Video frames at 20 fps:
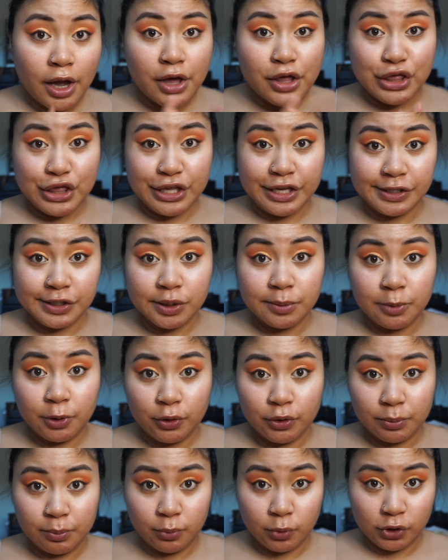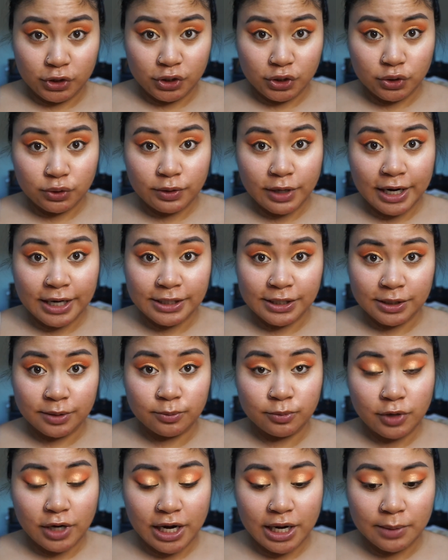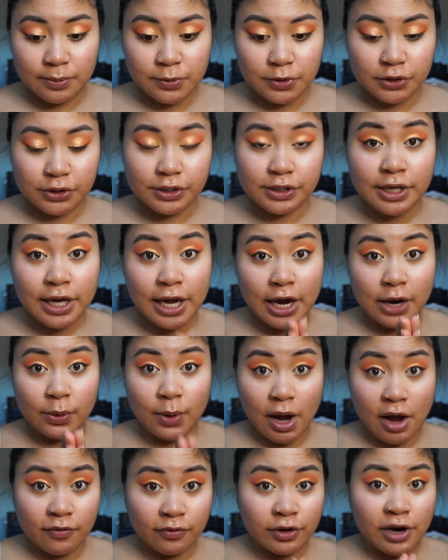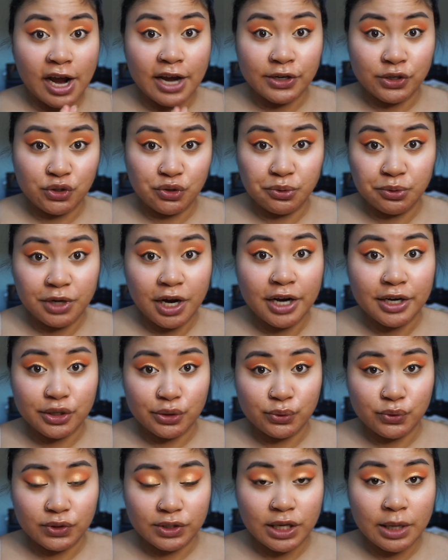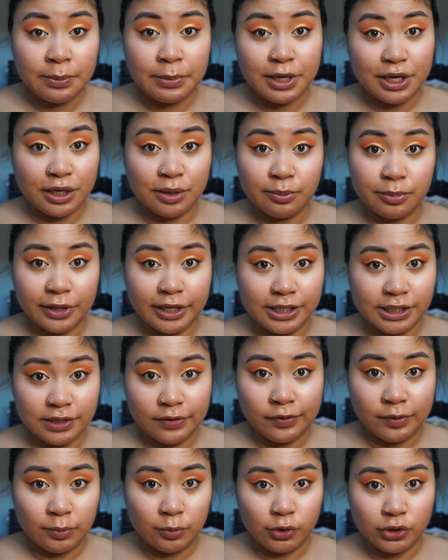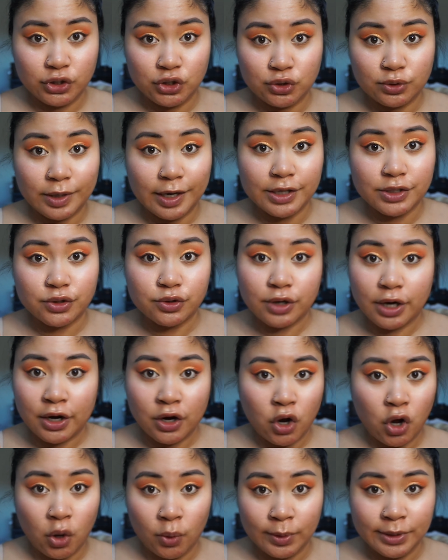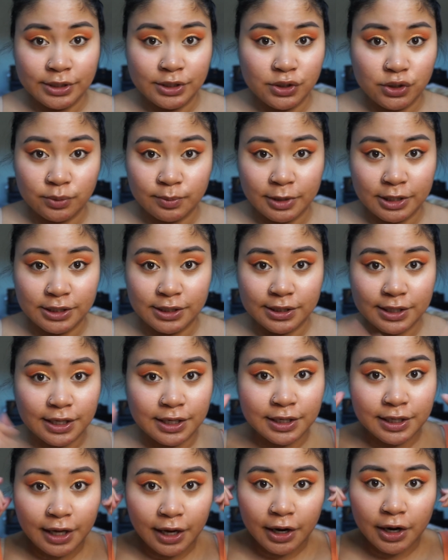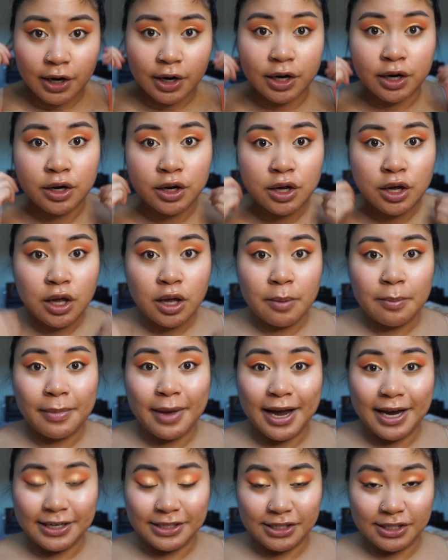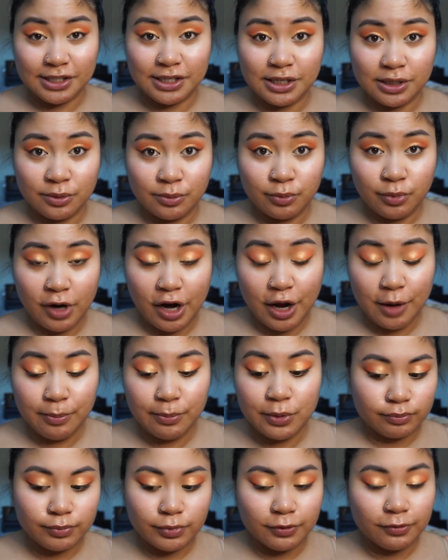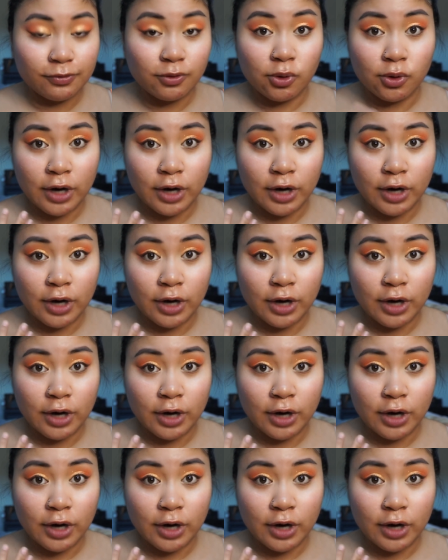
These are both moisturizing primers, however I do not use them in place of a moisturizer. I always do my skincare, my skin prep before